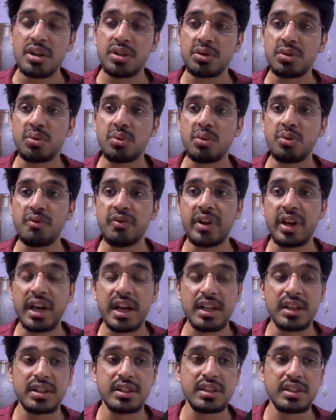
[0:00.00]
So we
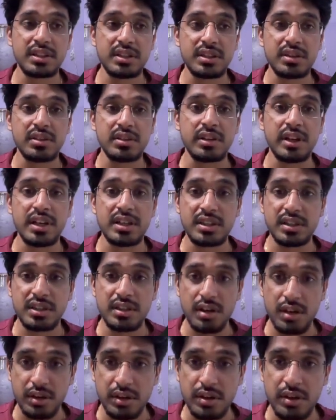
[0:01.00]
can just get
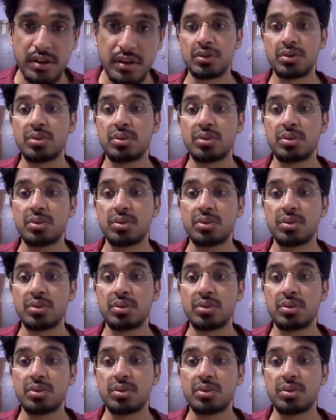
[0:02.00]
started.